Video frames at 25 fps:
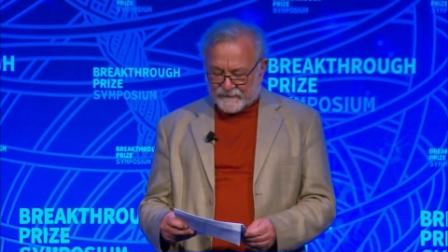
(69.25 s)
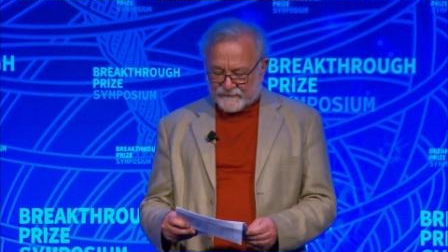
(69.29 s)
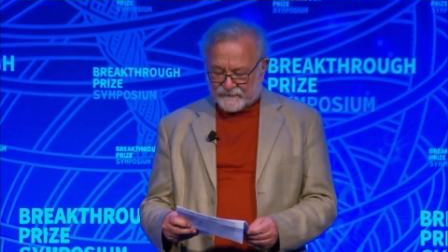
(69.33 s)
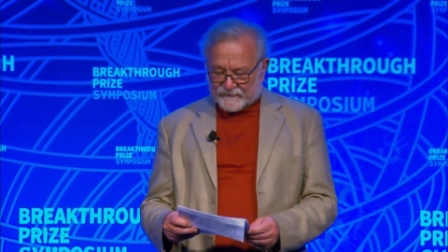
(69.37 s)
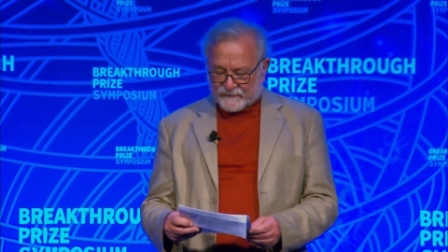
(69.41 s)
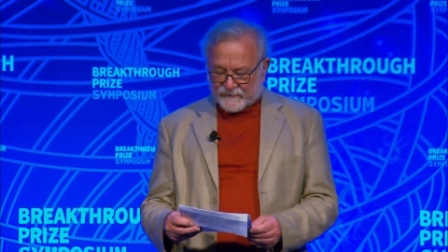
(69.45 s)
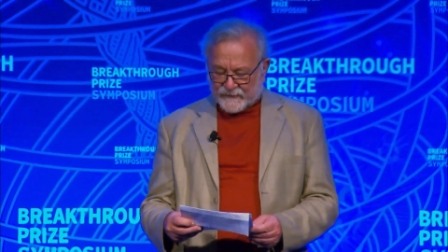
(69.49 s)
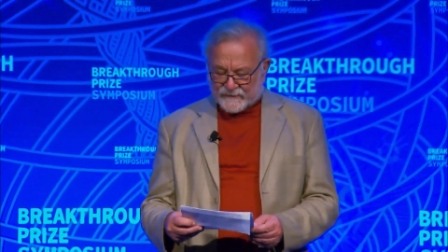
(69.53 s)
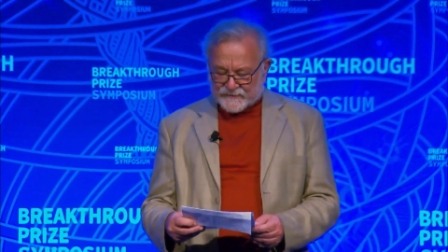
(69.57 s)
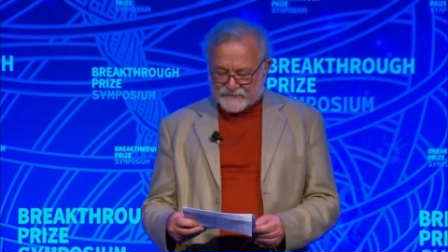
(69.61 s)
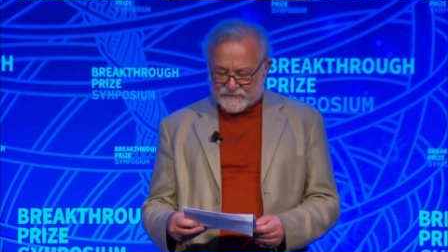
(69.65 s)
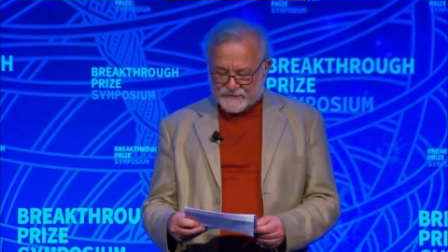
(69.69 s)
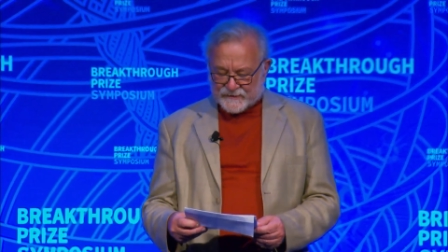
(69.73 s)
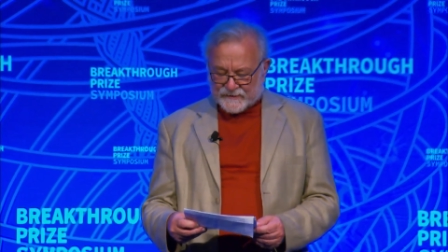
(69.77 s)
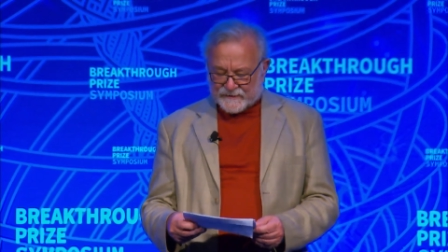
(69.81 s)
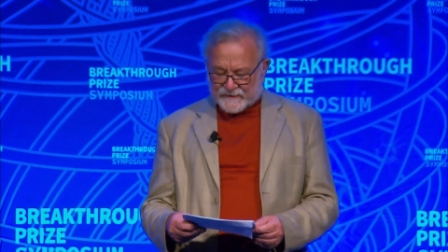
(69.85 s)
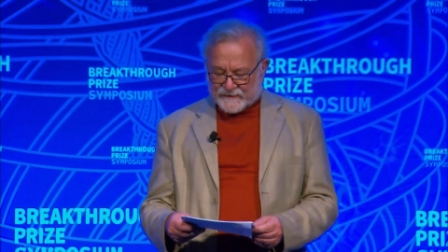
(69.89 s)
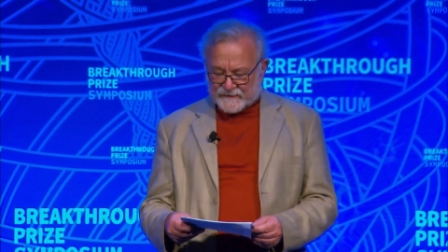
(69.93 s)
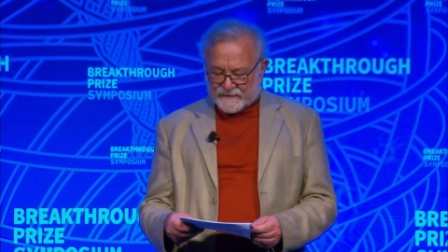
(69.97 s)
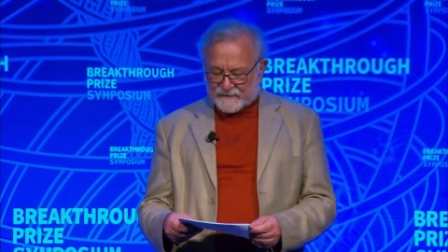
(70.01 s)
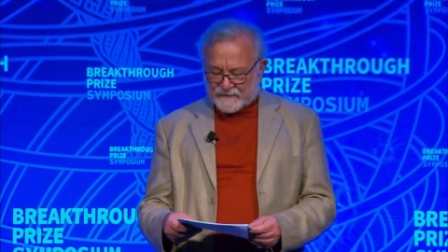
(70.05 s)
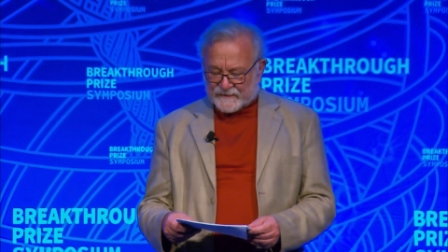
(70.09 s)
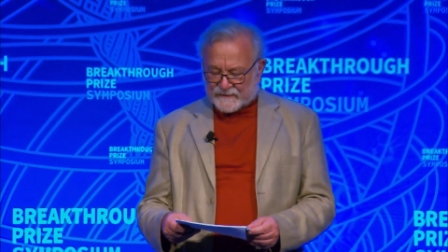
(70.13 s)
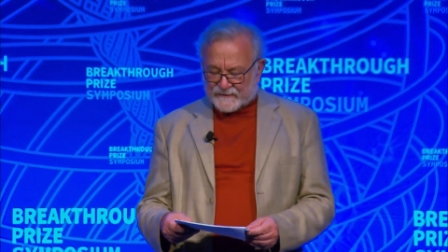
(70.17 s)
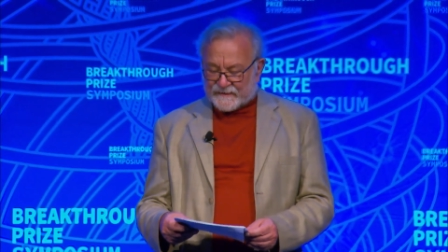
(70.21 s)
Structure
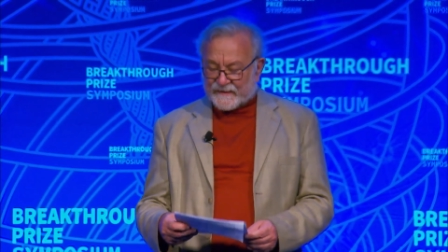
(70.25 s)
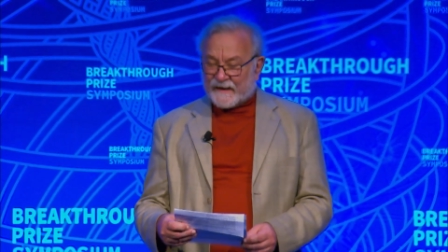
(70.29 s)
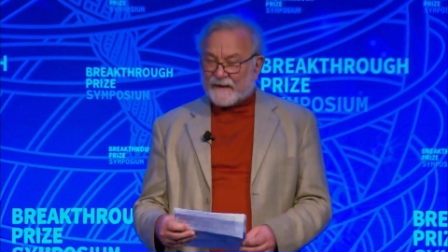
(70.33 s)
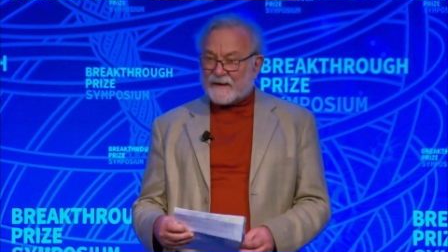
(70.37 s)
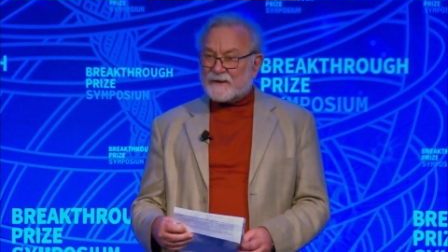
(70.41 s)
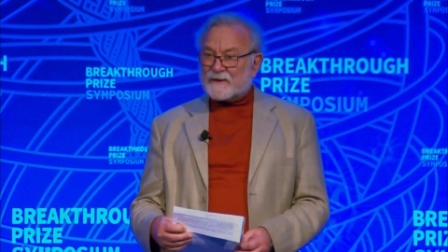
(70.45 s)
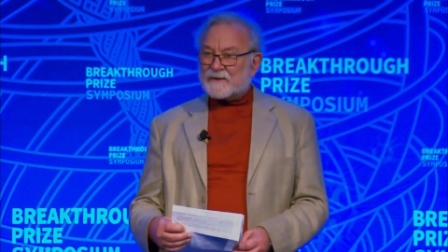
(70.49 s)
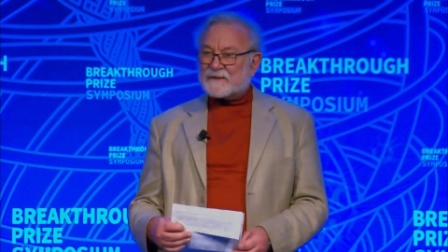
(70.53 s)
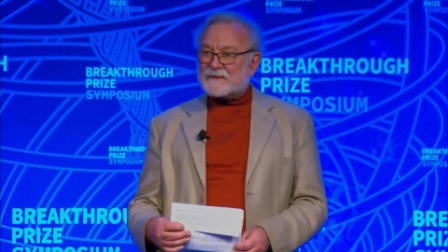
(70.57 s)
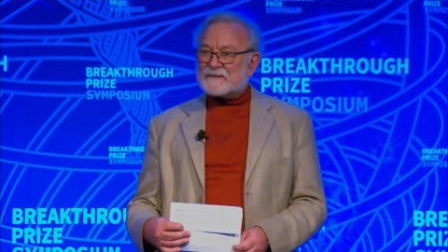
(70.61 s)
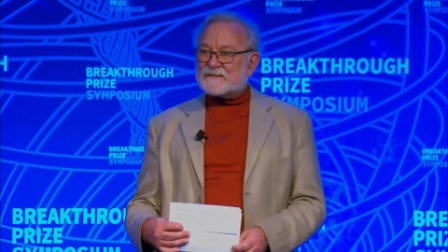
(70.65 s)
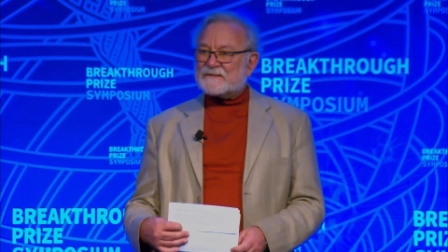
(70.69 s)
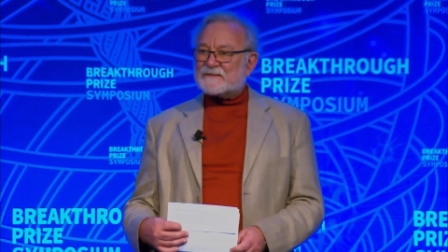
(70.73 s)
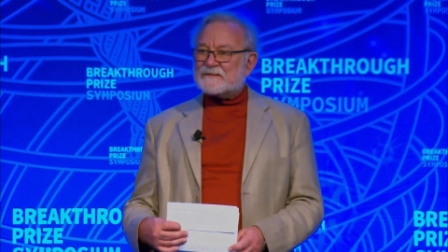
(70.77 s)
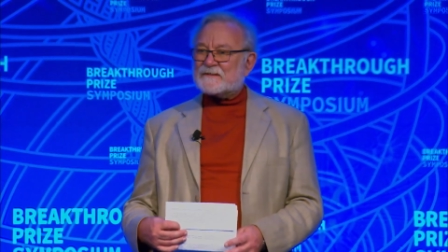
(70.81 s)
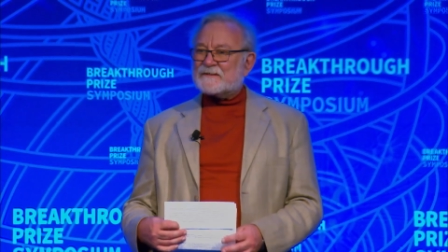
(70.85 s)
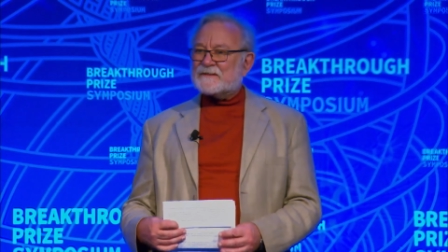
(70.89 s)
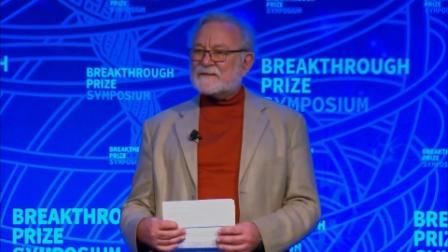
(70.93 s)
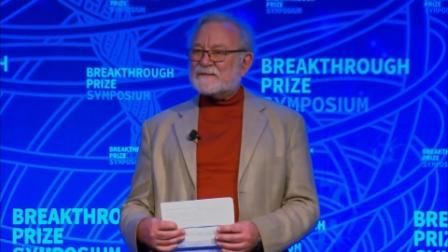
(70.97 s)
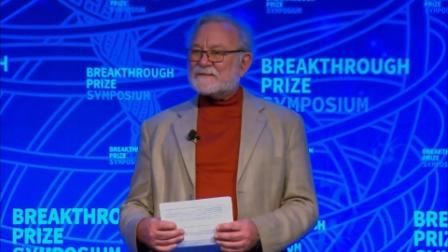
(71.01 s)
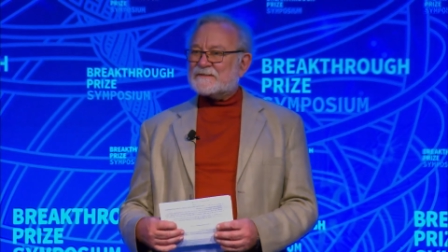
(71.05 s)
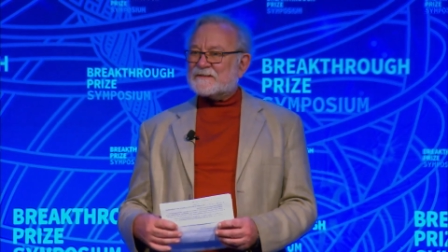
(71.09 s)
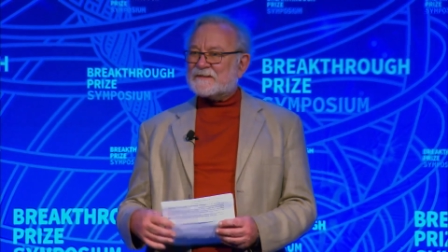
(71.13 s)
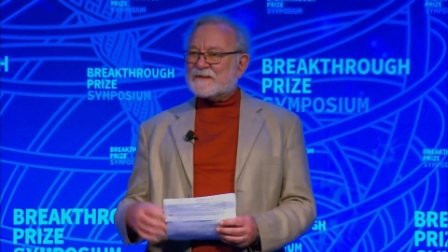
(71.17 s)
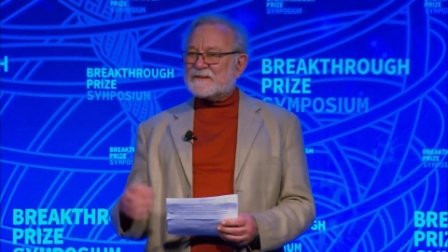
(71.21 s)
Hidden in Chaos.
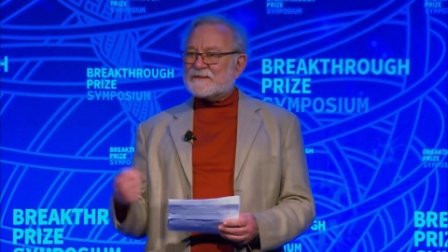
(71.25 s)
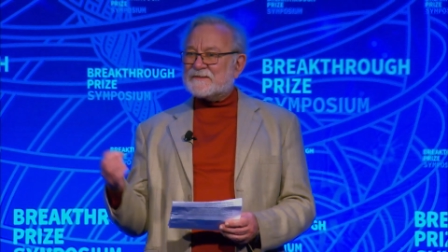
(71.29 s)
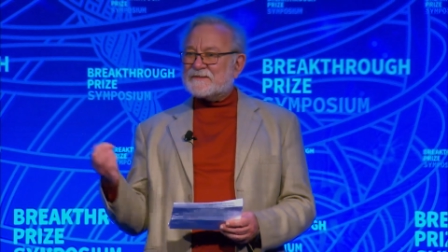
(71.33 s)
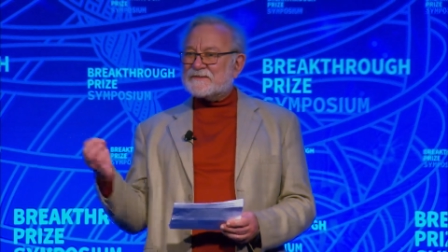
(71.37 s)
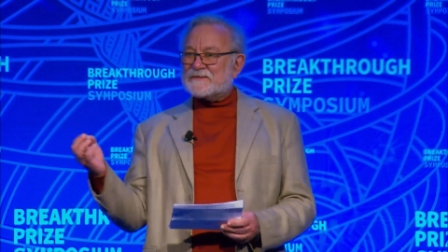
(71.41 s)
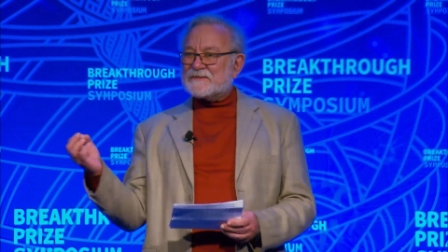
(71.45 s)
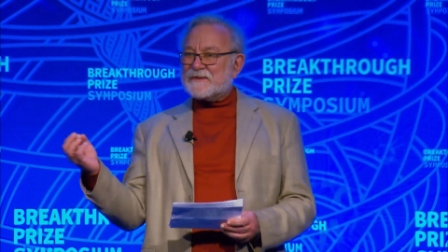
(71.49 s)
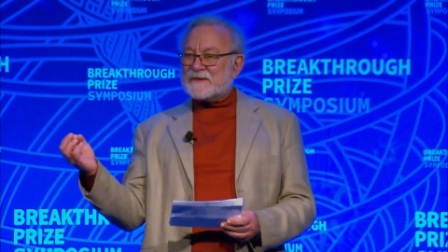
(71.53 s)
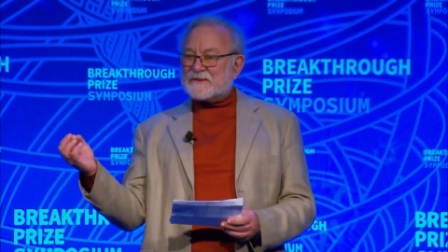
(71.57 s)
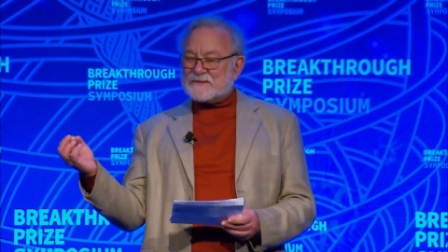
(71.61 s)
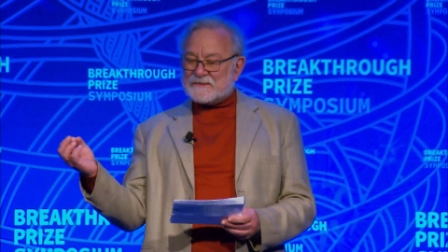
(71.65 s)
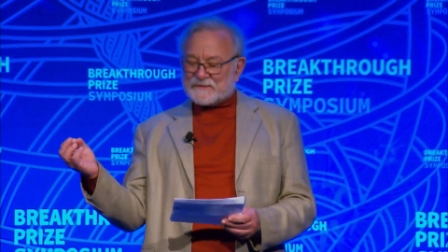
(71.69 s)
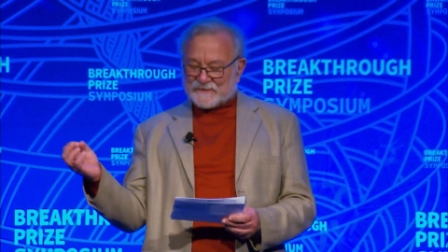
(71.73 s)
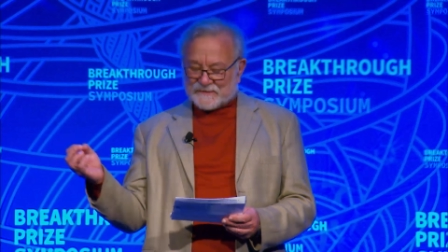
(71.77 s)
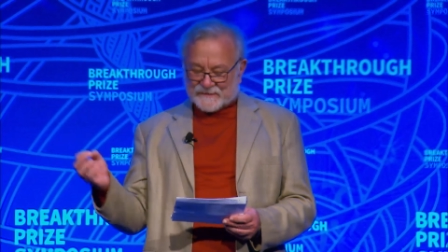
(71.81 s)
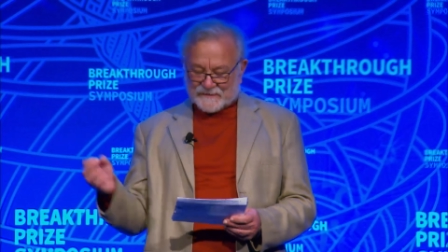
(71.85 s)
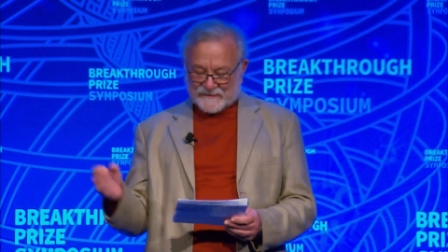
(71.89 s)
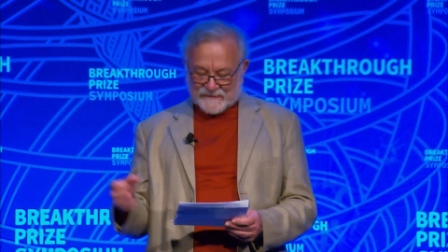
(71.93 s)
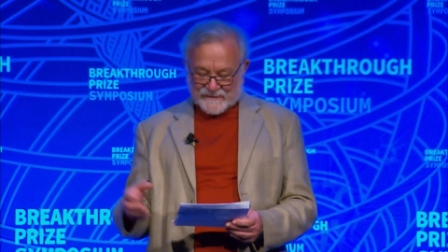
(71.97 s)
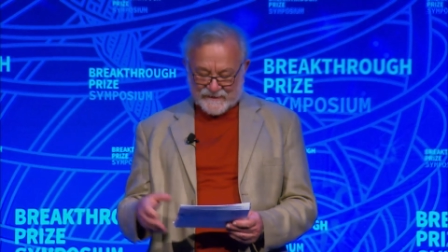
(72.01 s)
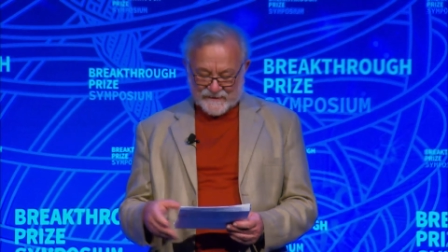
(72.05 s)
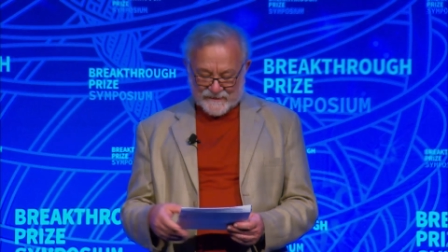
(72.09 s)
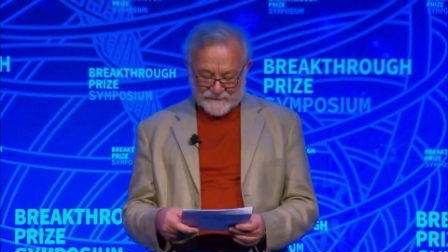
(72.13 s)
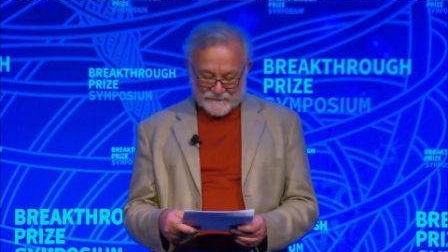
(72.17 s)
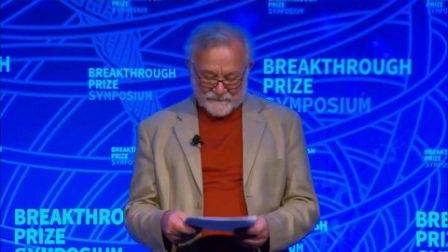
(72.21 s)
So there is structure in
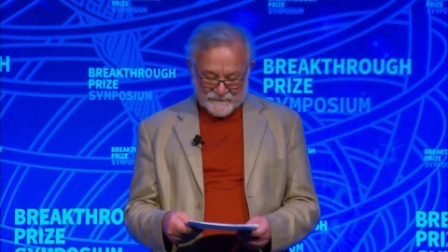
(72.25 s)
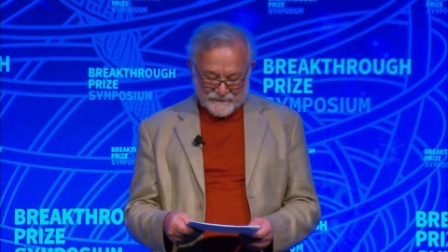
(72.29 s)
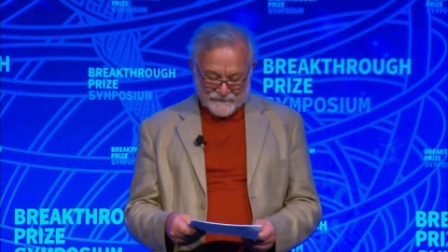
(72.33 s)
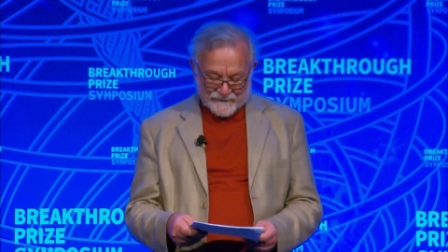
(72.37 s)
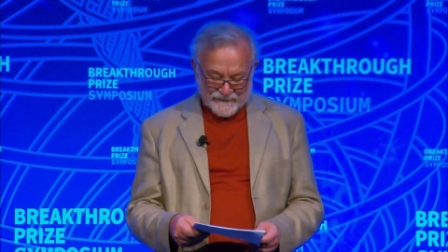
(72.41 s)
there,